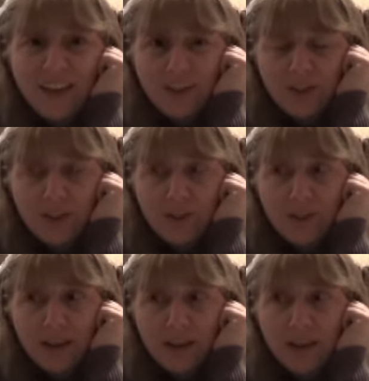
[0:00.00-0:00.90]

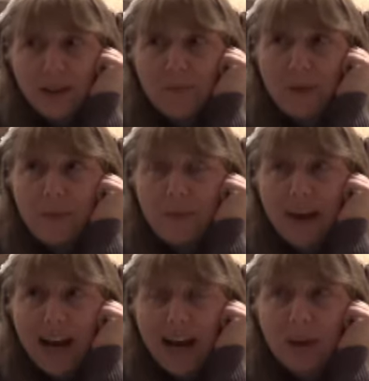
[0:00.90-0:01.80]
to maybe
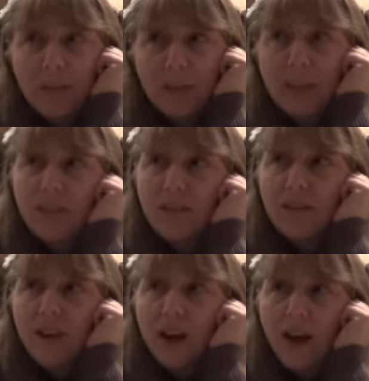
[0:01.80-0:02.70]
back up a little,
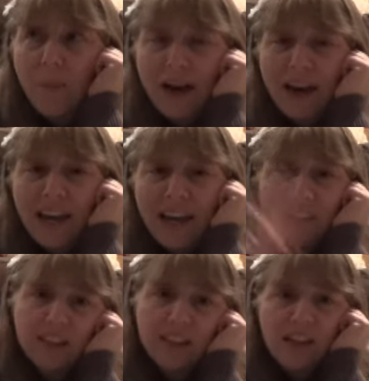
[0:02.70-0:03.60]
my
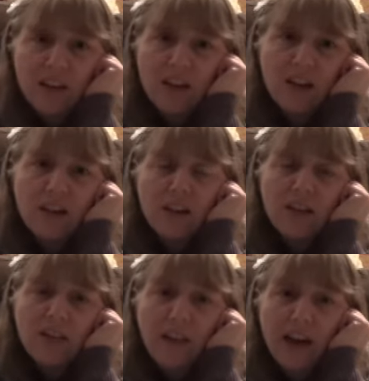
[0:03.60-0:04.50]
letter
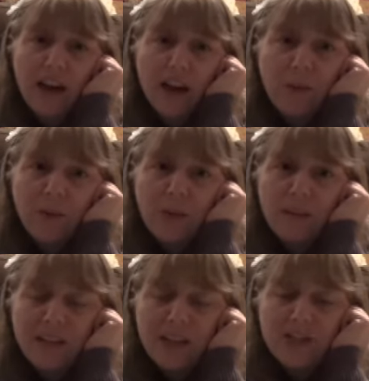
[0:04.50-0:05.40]
that I'm going to
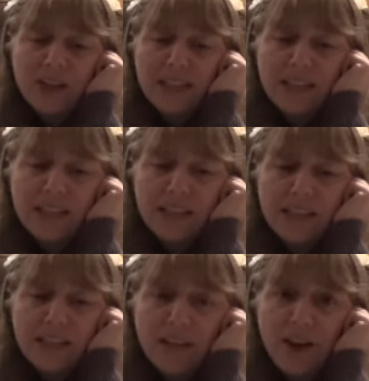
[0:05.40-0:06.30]
be addressing
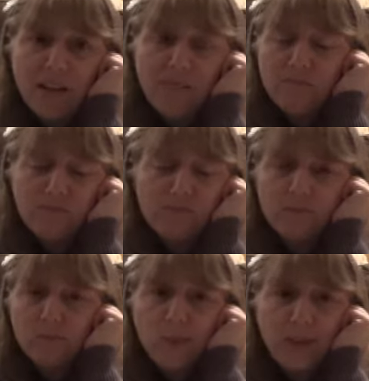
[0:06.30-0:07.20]
is not
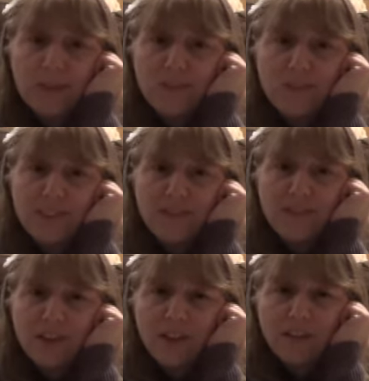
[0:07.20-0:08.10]
one
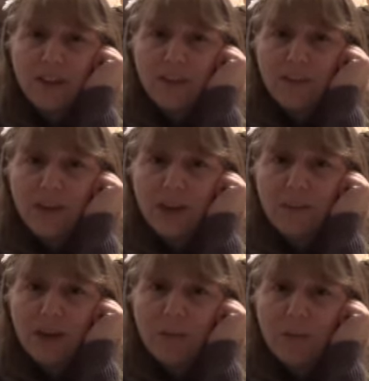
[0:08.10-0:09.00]
specific letter that I'm
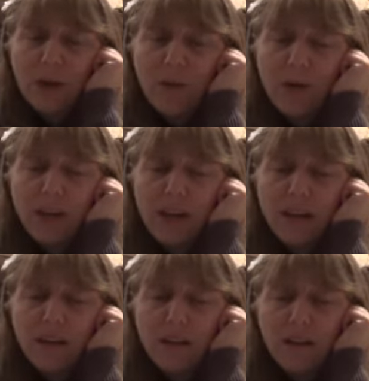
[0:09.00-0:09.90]
going to be
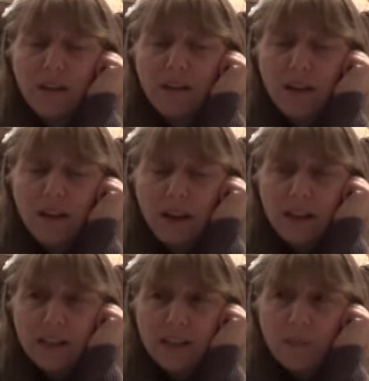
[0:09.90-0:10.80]
quoting.
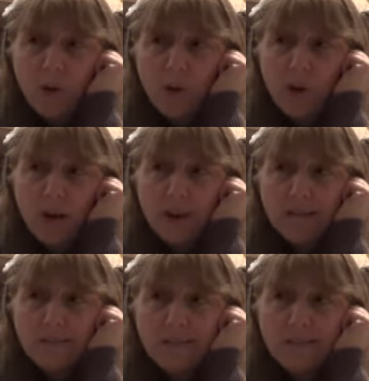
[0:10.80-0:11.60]
It's more